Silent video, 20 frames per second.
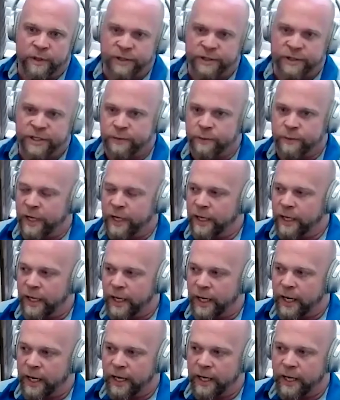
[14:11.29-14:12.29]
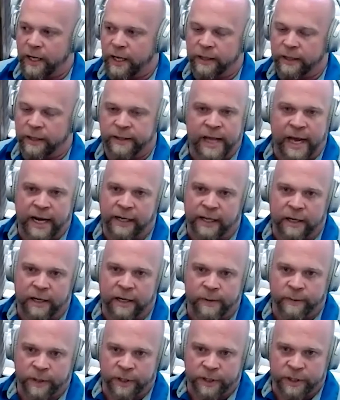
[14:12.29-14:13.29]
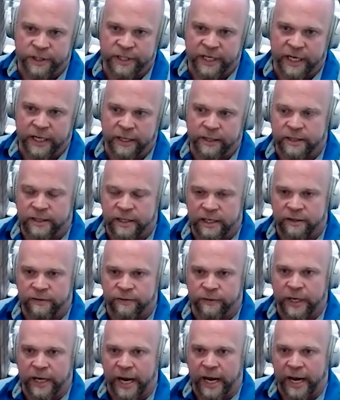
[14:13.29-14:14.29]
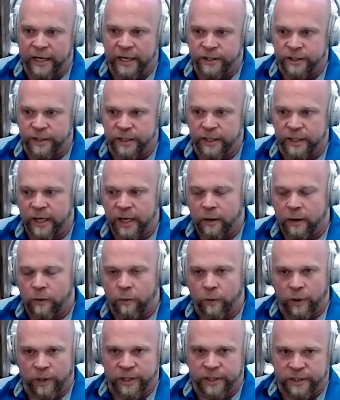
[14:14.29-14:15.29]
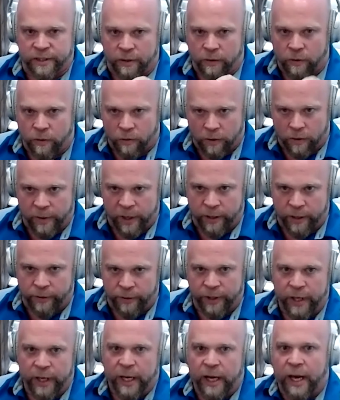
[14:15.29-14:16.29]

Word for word: those deals where not a lot of people understand that D three actually works as a hormone,